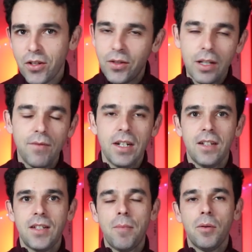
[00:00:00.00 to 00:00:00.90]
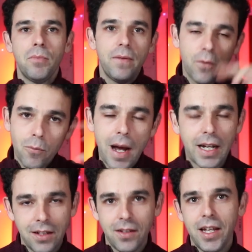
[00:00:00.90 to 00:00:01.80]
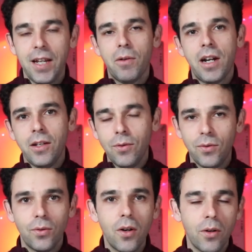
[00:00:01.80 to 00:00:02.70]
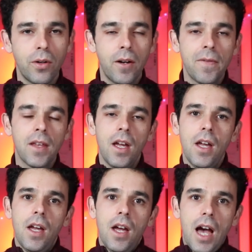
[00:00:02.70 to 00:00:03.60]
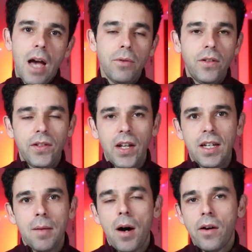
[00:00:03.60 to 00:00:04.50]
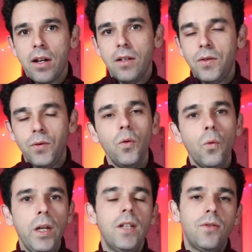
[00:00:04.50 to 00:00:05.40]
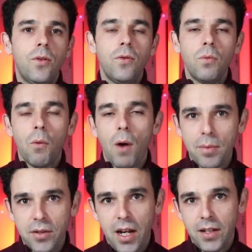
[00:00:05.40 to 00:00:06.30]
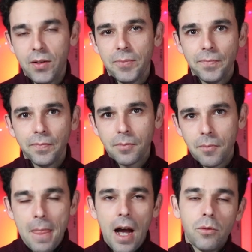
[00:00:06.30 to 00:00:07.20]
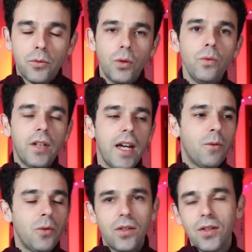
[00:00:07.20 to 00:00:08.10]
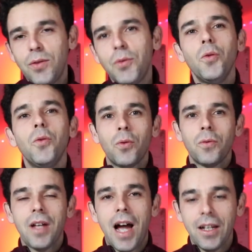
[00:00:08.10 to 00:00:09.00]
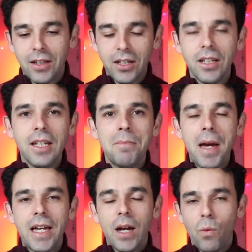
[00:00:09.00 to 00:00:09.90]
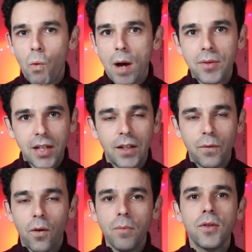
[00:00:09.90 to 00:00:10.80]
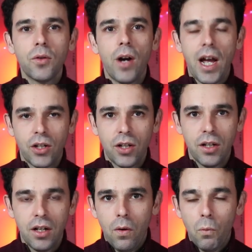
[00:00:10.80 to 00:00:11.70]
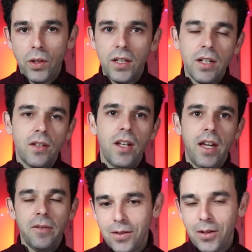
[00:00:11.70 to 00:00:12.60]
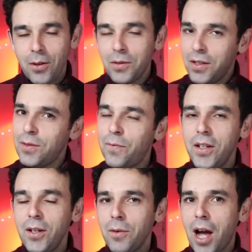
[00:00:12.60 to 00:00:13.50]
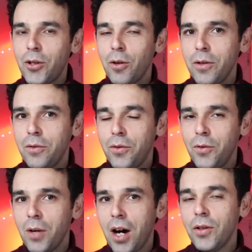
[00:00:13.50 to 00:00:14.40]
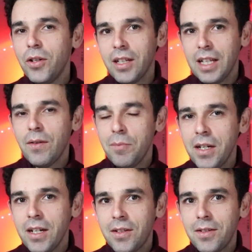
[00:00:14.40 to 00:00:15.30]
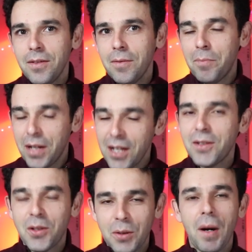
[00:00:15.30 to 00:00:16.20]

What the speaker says: just to give an example, before back in the day when I used to code, I would take about 2 weeks to do a website. Now, today with this tool, I literally make a website from scratch within a day. You know, this video I show you to do under 11 minutes because it's